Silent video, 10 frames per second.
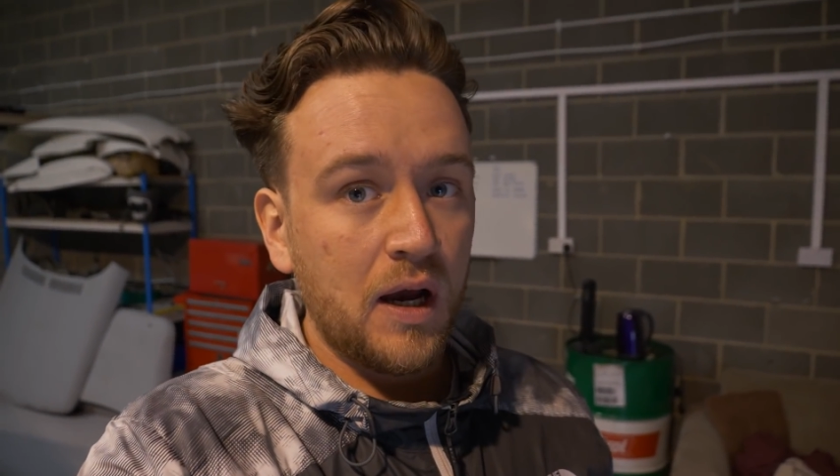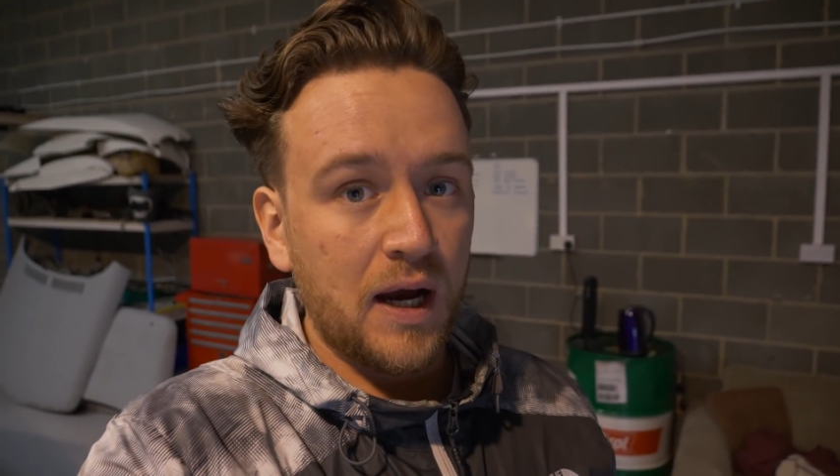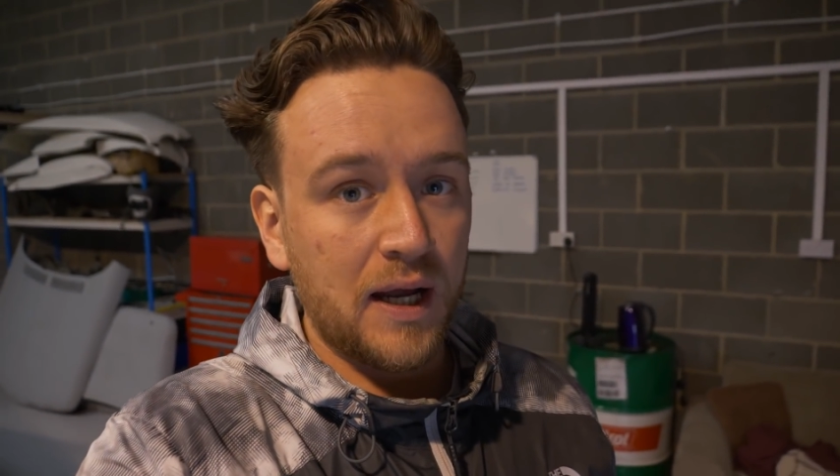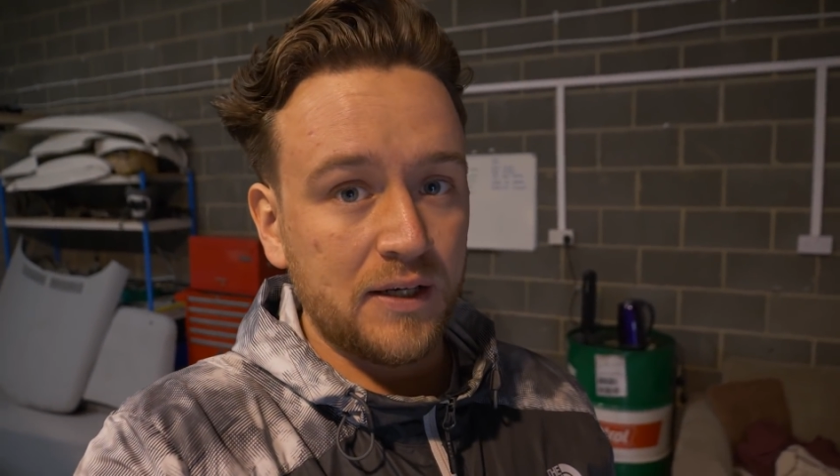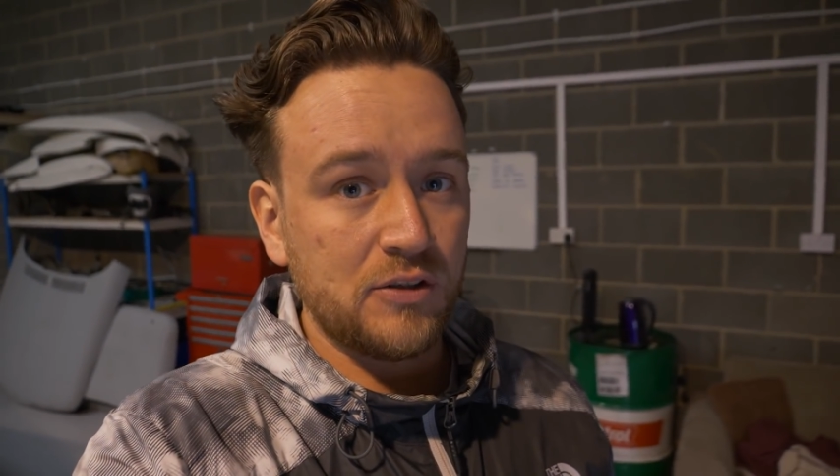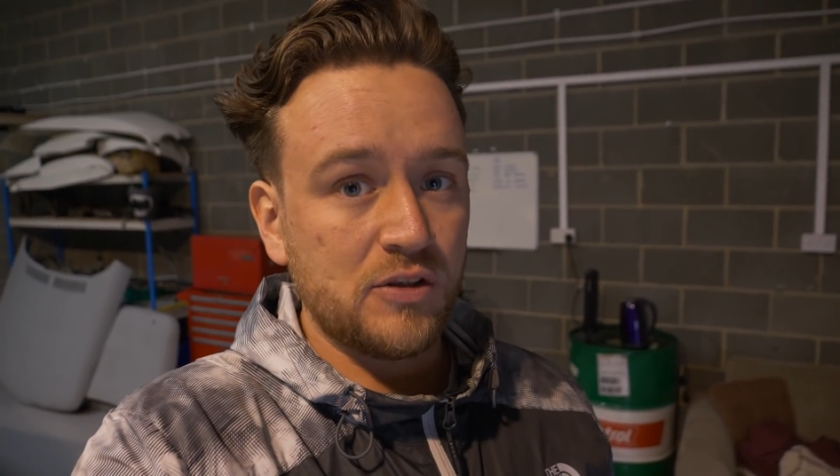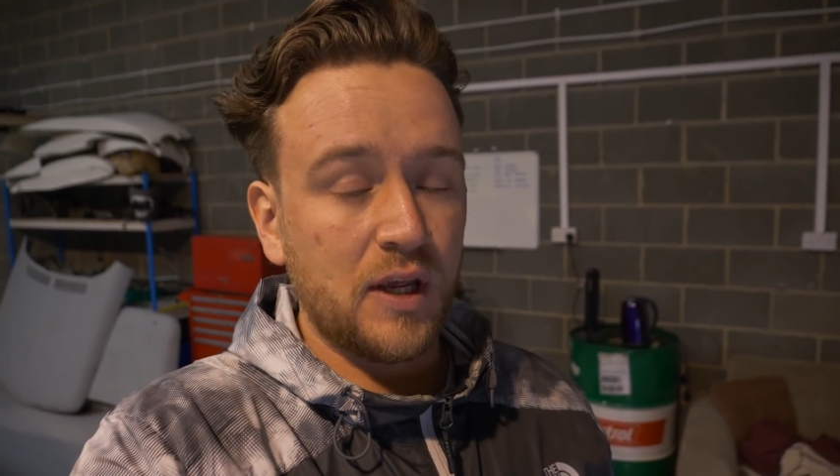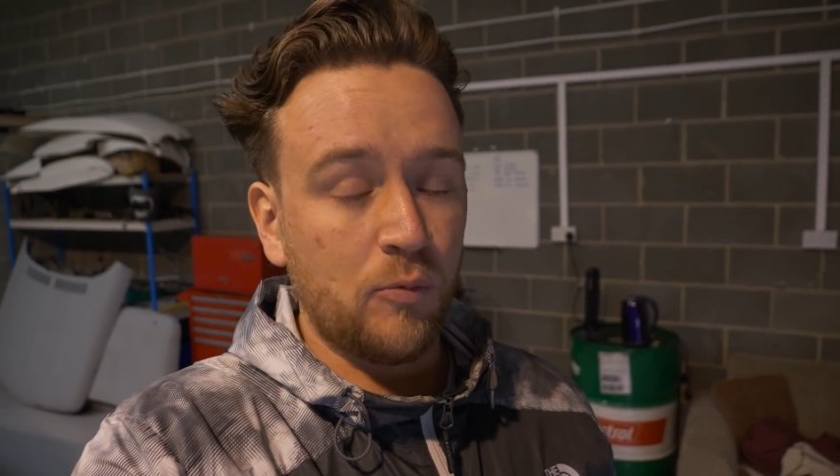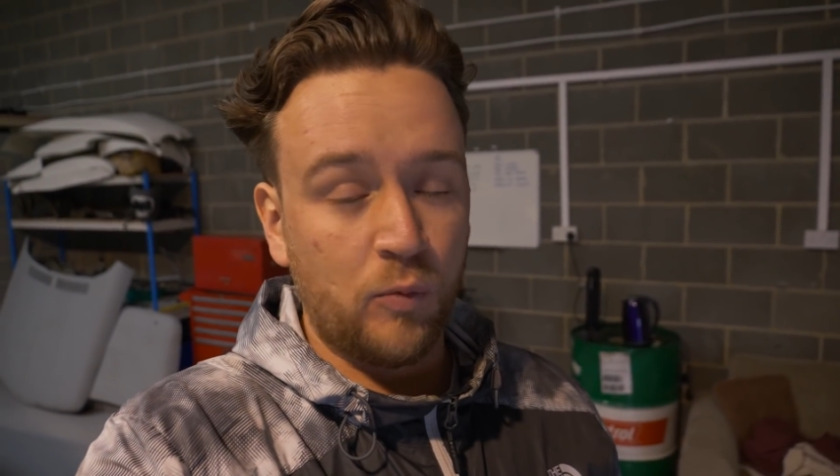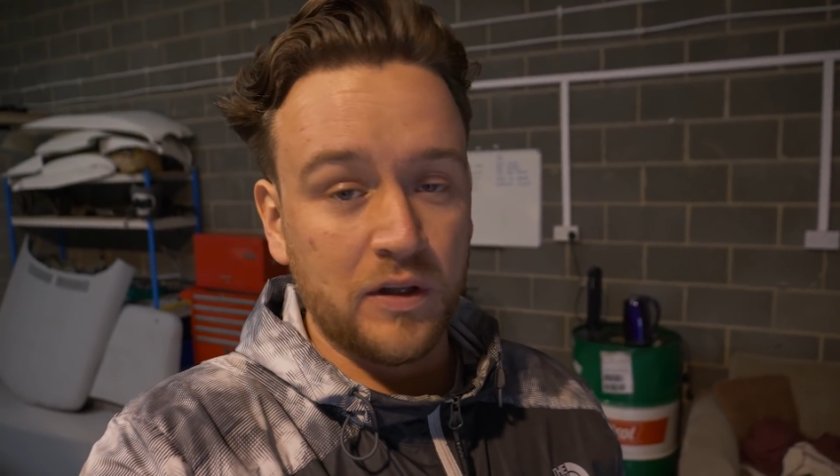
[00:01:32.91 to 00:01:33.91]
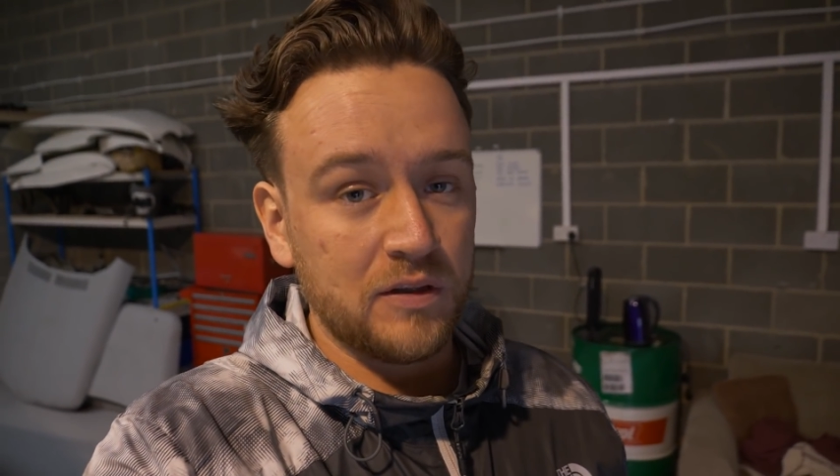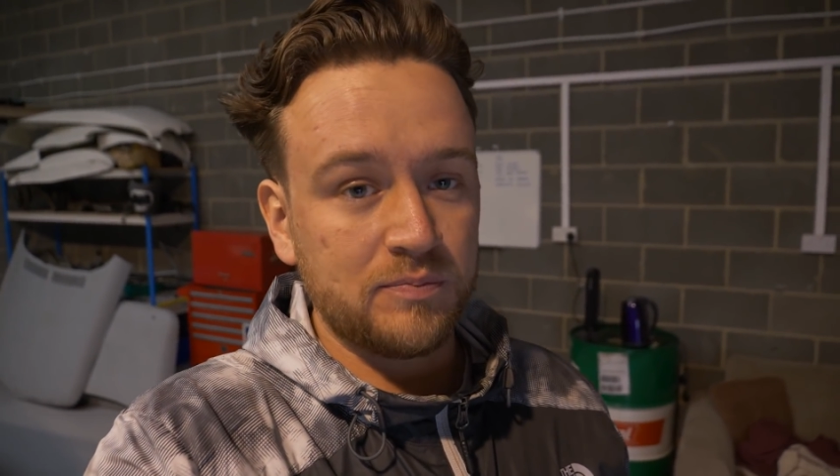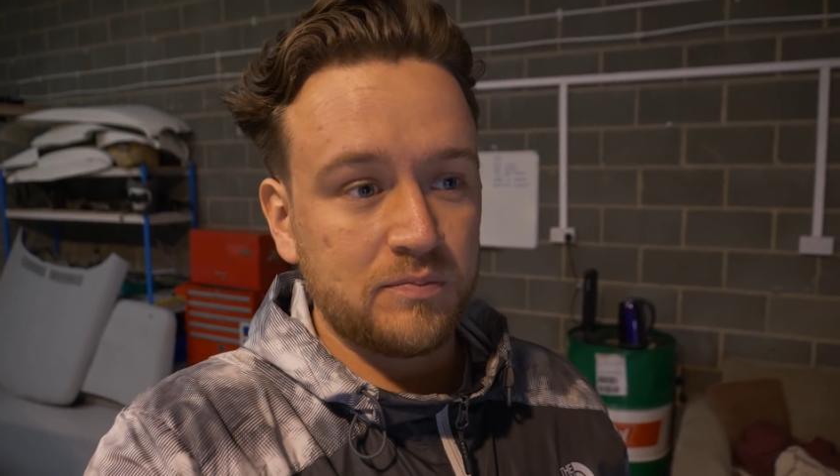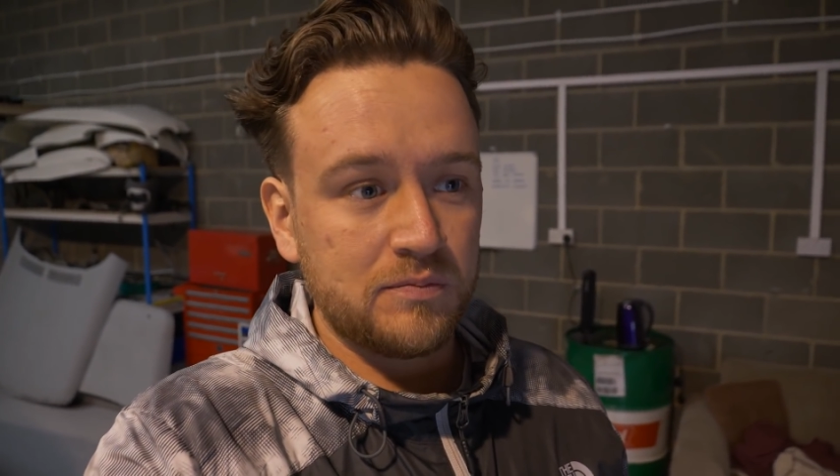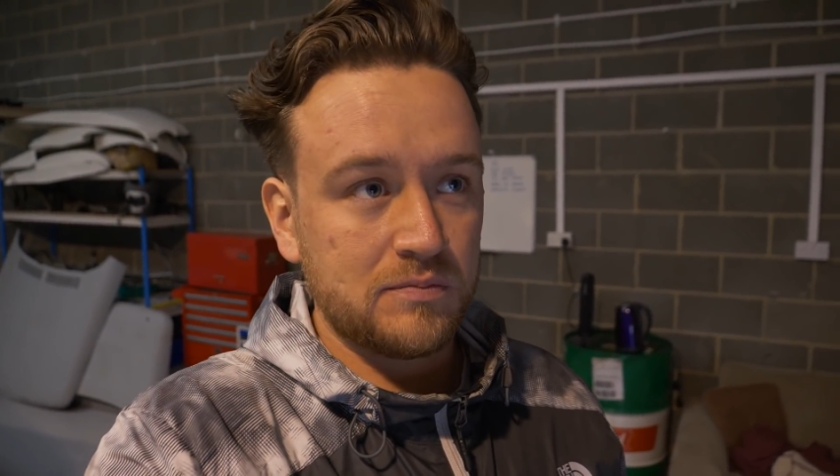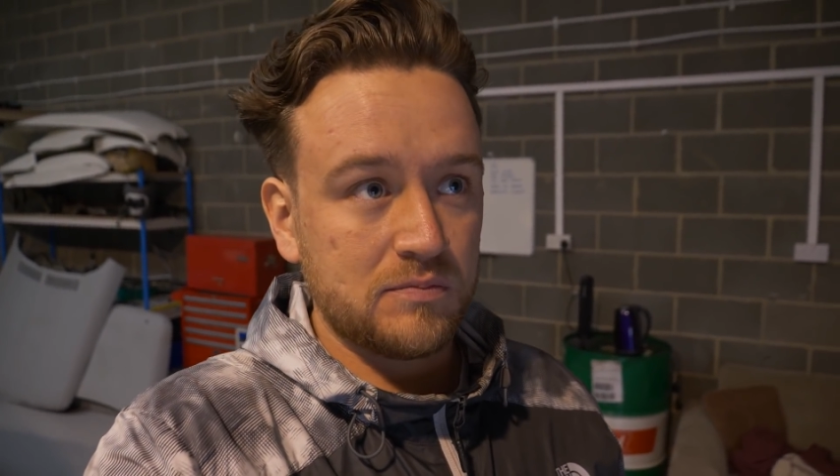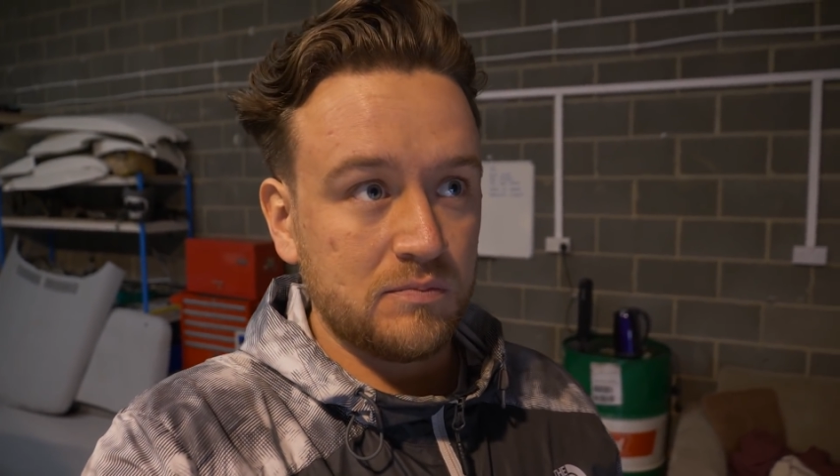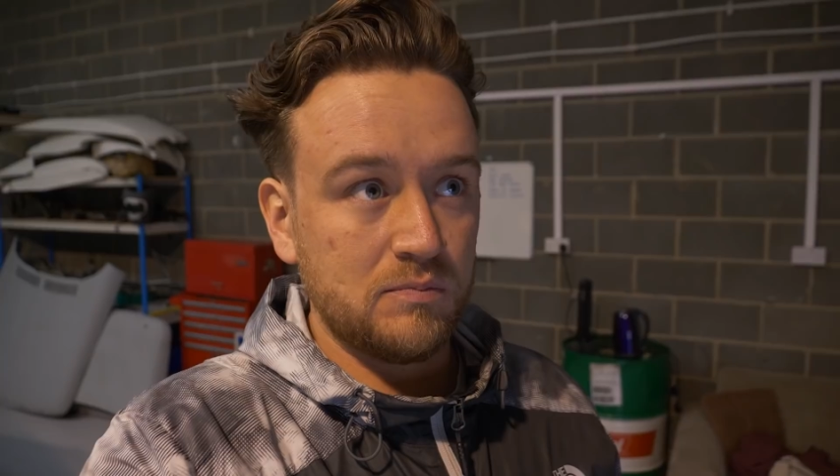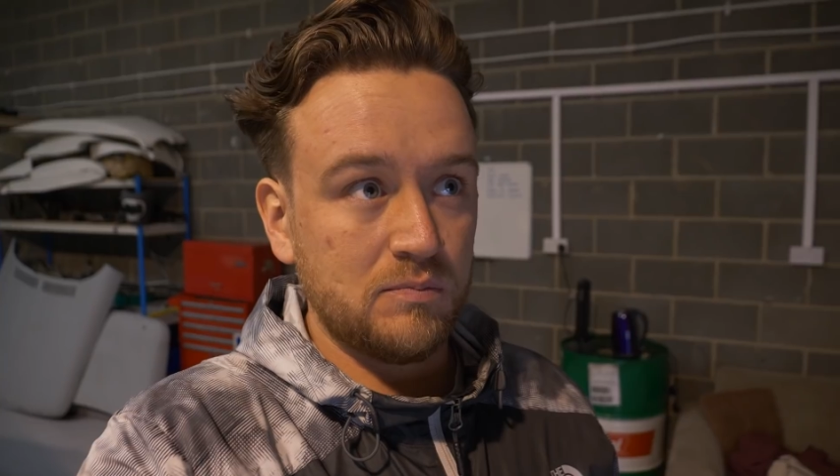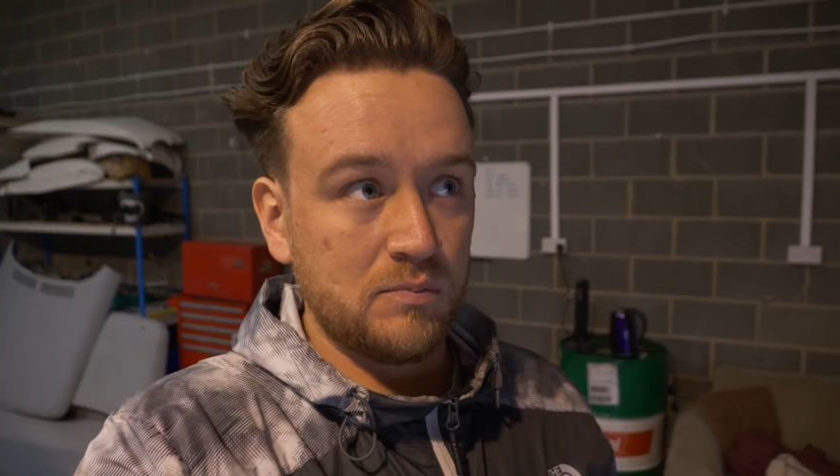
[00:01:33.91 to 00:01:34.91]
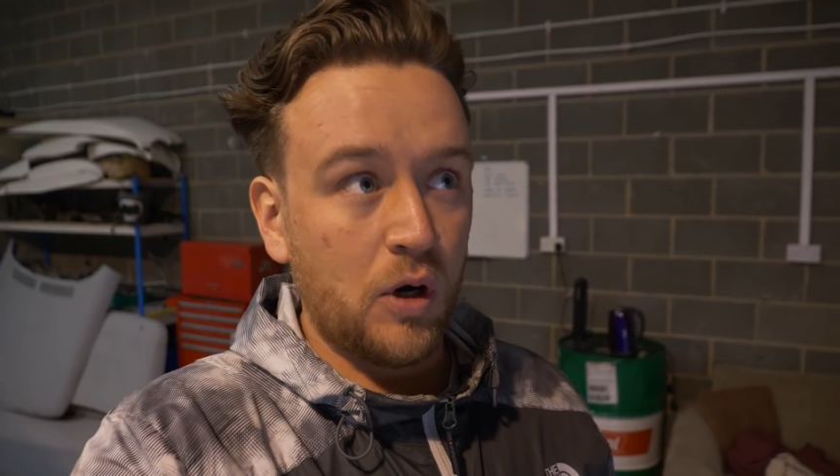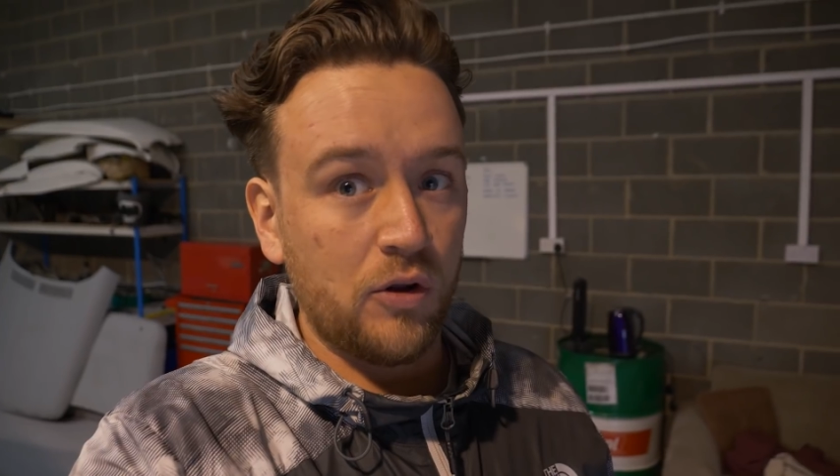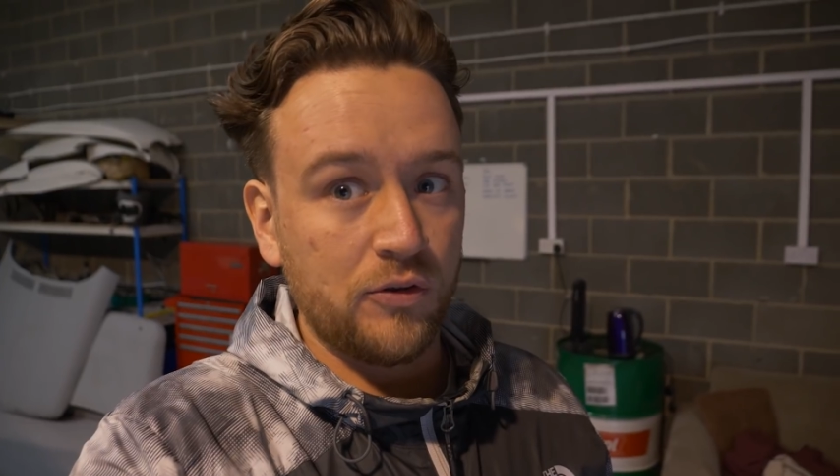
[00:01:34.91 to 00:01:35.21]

and it will more